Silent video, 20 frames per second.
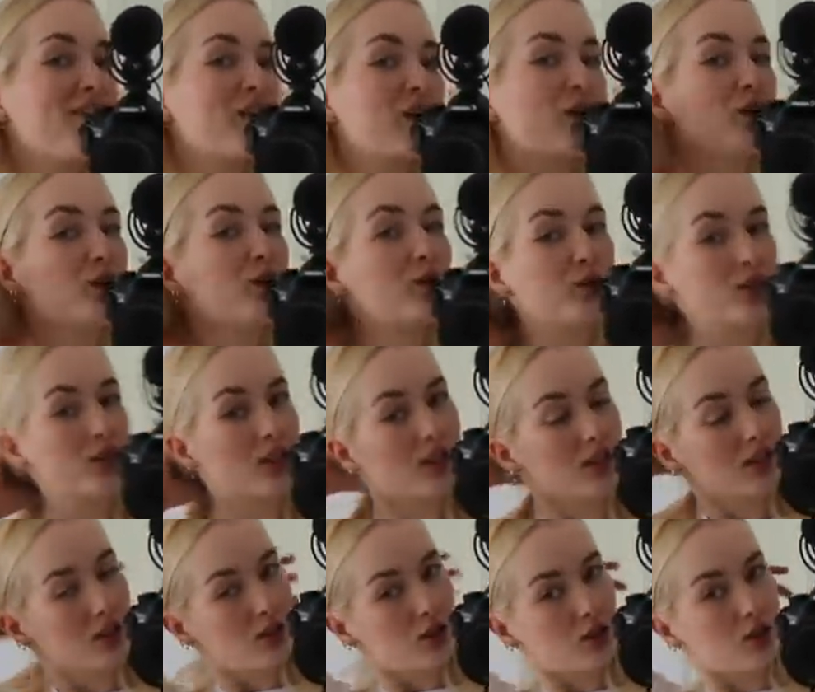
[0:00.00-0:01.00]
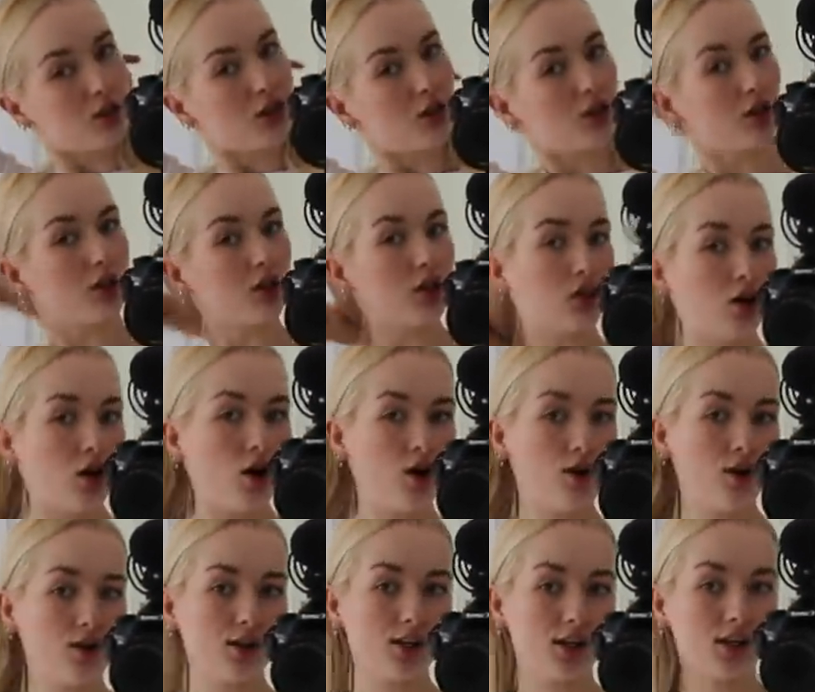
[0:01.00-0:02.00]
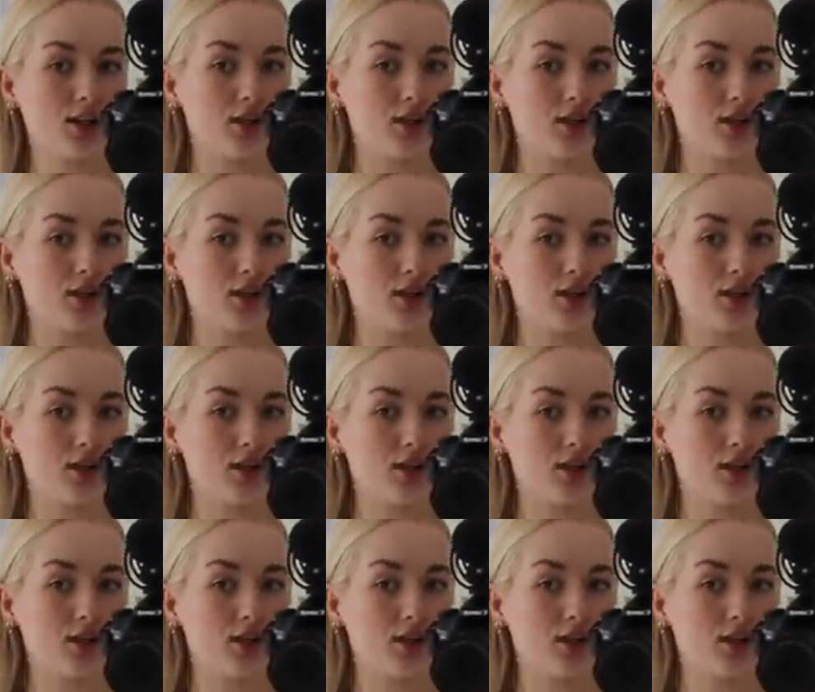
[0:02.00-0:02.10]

a cozy dinner on a